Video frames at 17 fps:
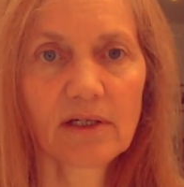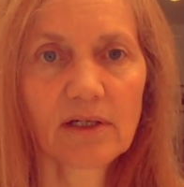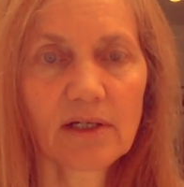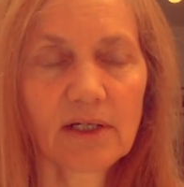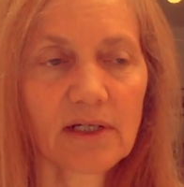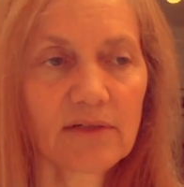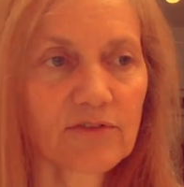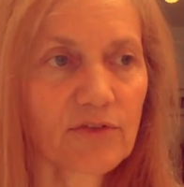
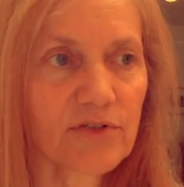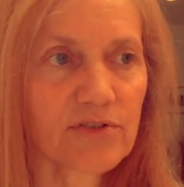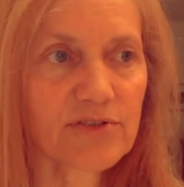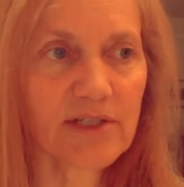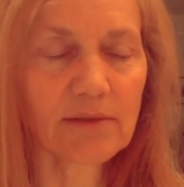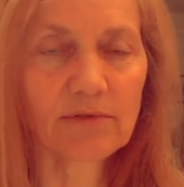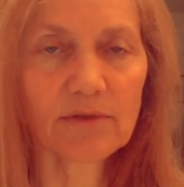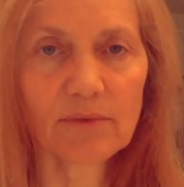And of
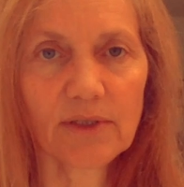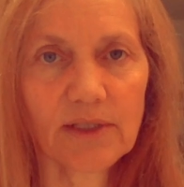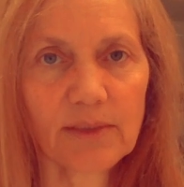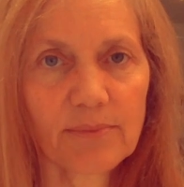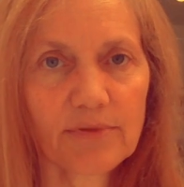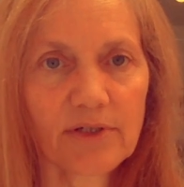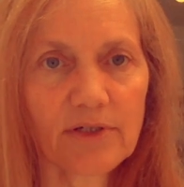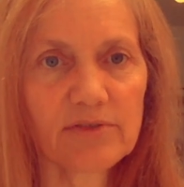course I would
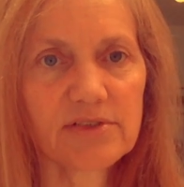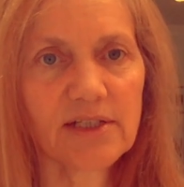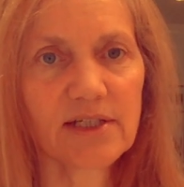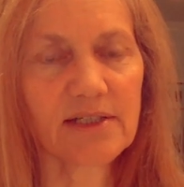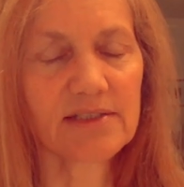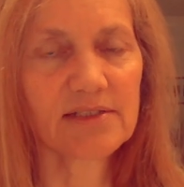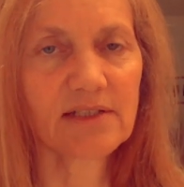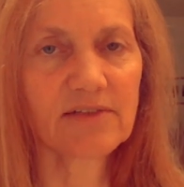want to protest.